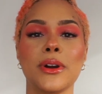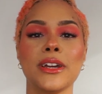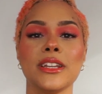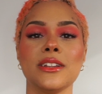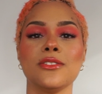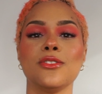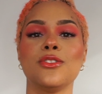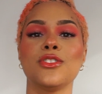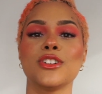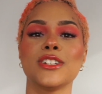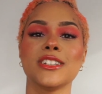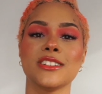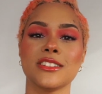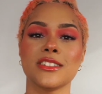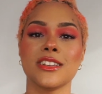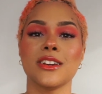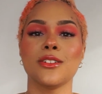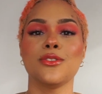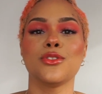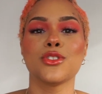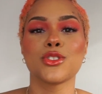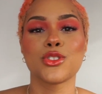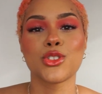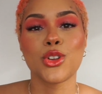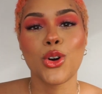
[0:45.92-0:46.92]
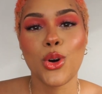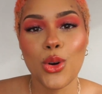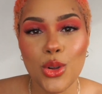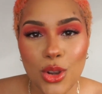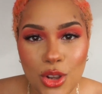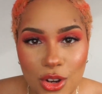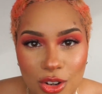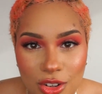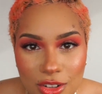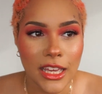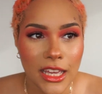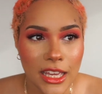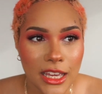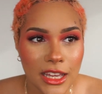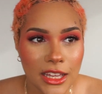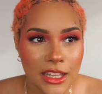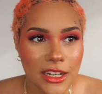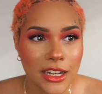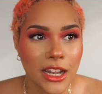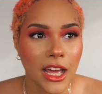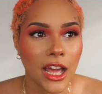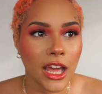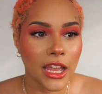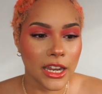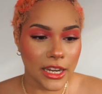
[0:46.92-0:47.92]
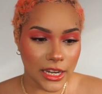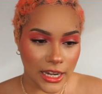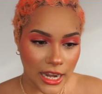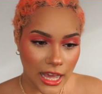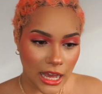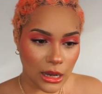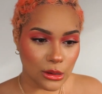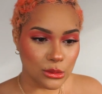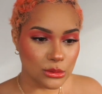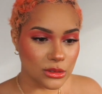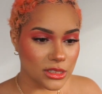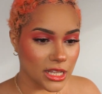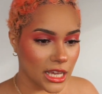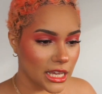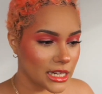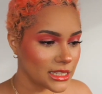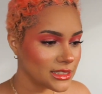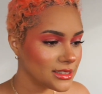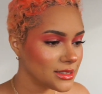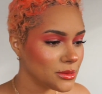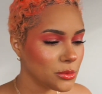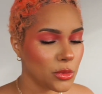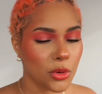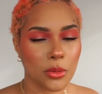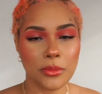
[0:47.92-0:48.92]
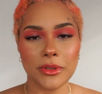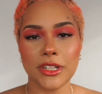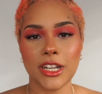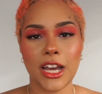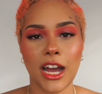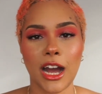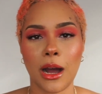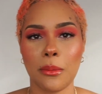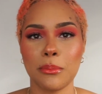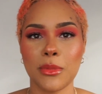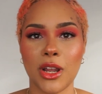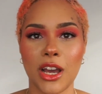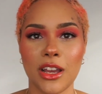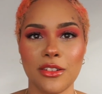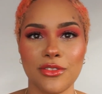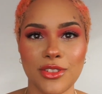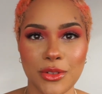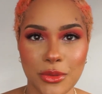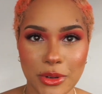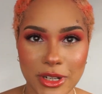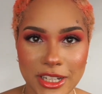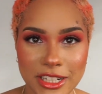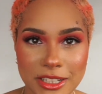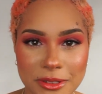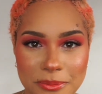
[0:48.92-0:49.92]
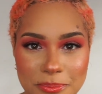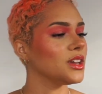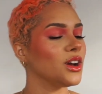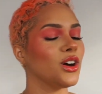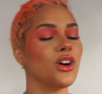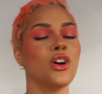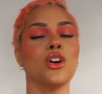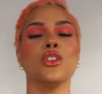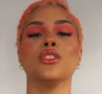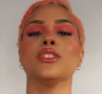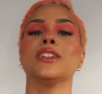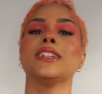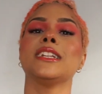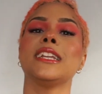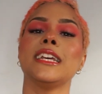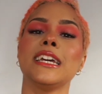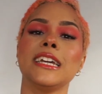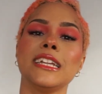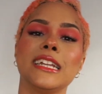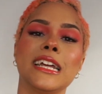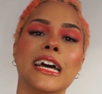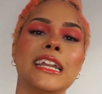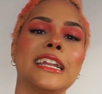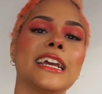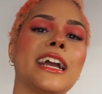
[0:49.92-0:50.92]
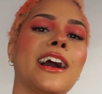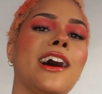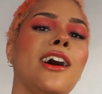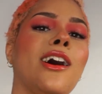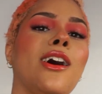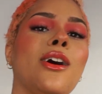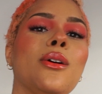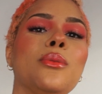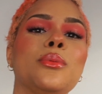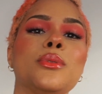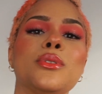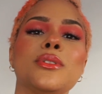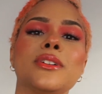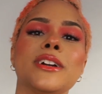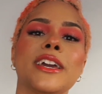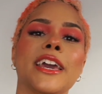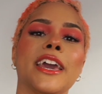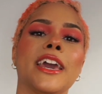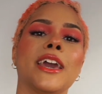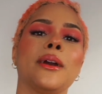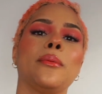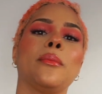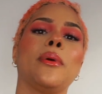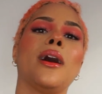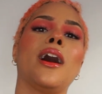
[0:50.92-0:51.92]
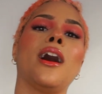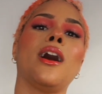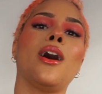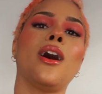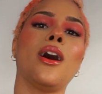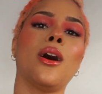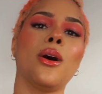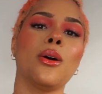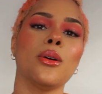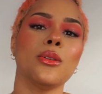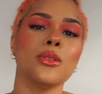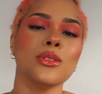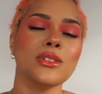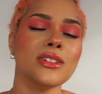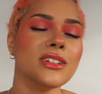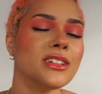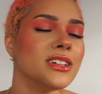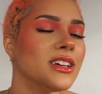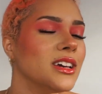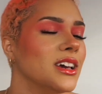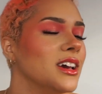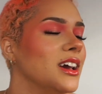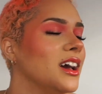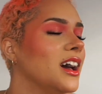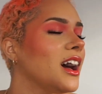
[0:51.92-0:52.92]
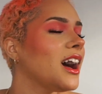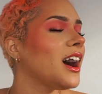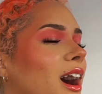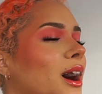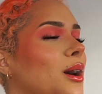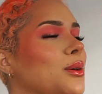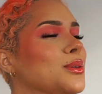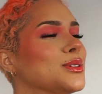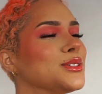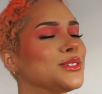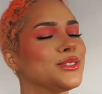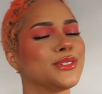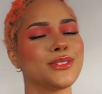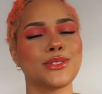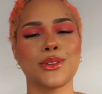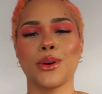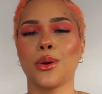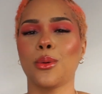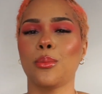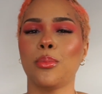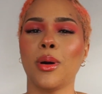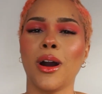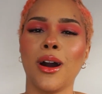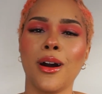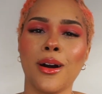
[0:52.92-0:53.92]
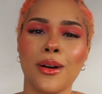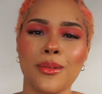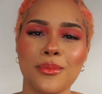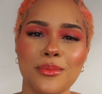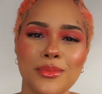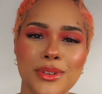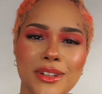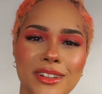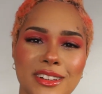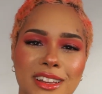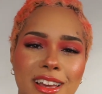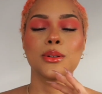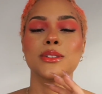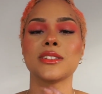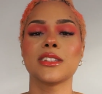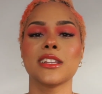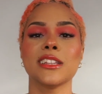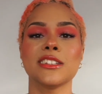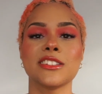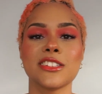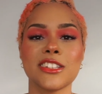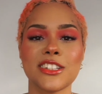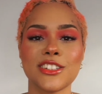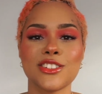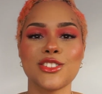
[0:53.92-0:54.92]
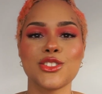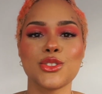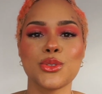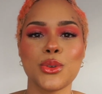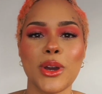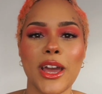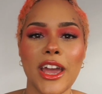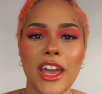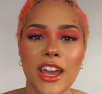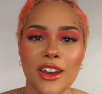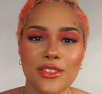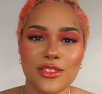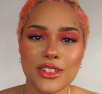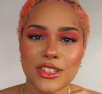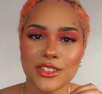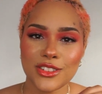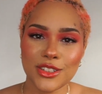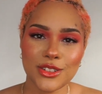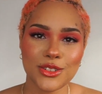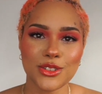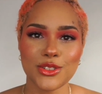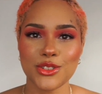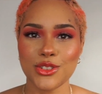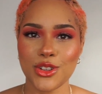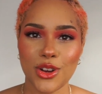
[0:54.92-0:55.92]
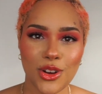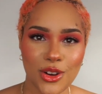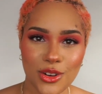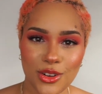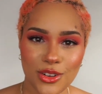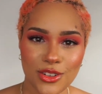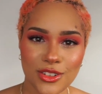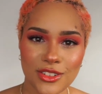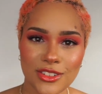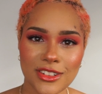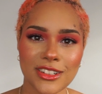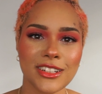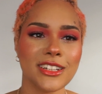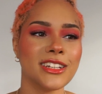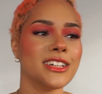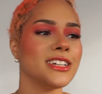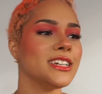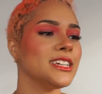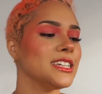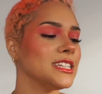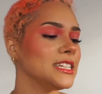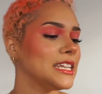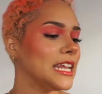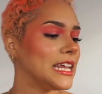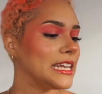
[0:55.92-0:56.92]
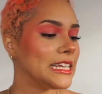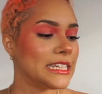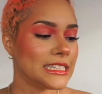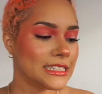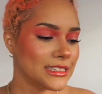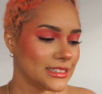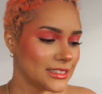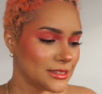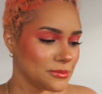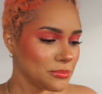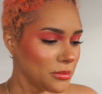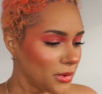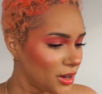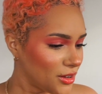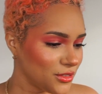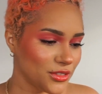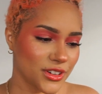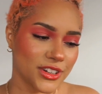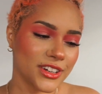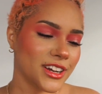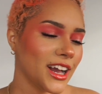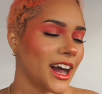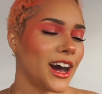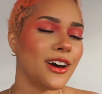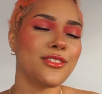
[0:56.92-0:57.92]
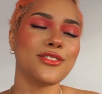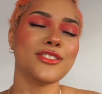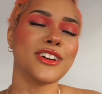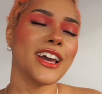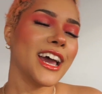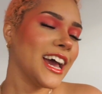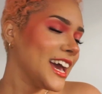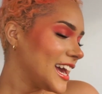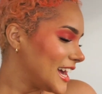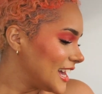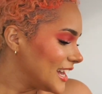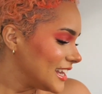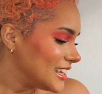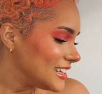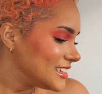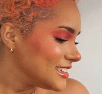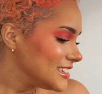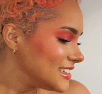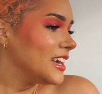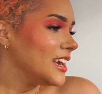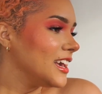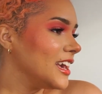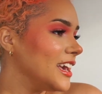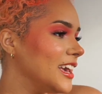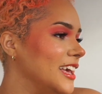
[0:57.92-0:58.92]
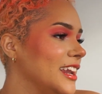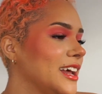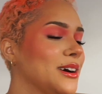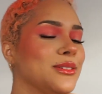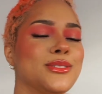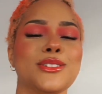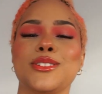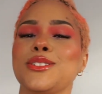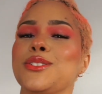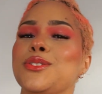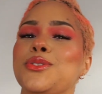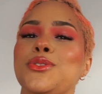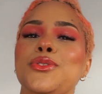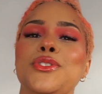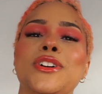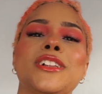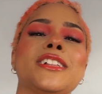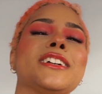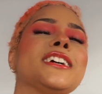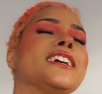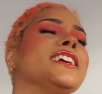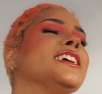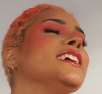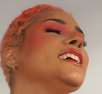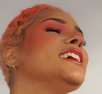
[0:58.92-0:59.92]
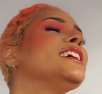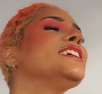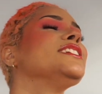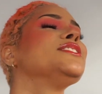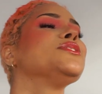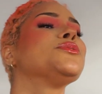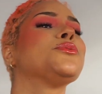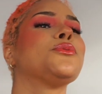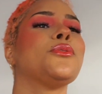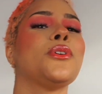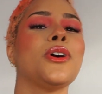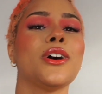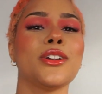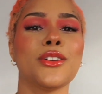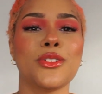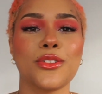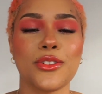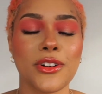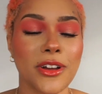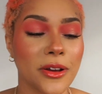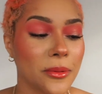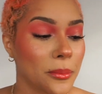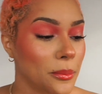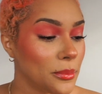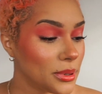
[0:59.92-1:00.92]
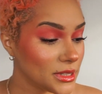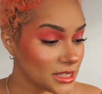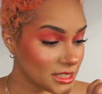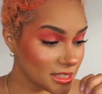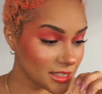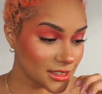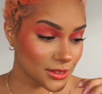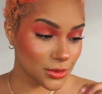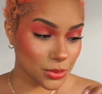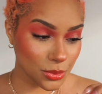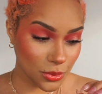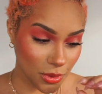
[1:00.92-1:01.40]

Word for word: waiting for this day for so long and now that is the moment I'm not even ready. Yeah, on the day that the album came out, I was so pumped. I was listening to every single song that this motherfucking album had and I was just feeling each one of them but this